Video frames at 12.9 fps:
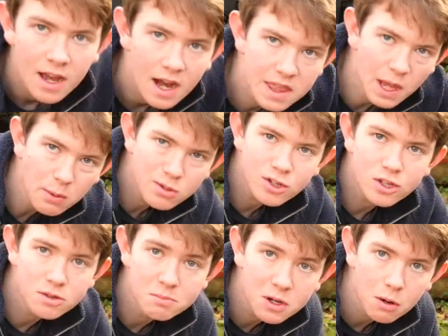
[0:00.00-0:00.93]
And that was
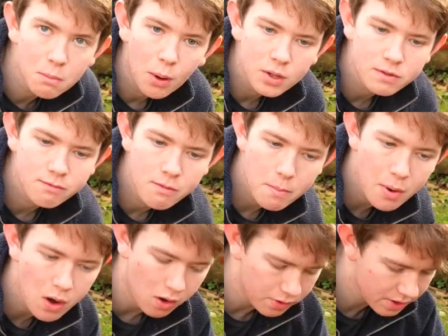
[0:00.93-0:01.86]
just some compost from a
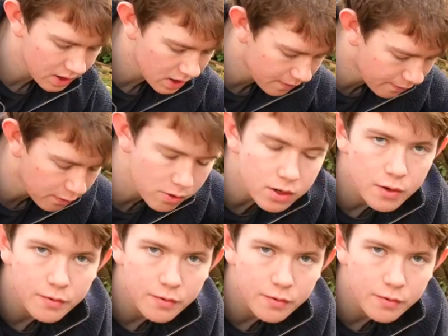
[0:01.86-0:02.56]
pot that had fallen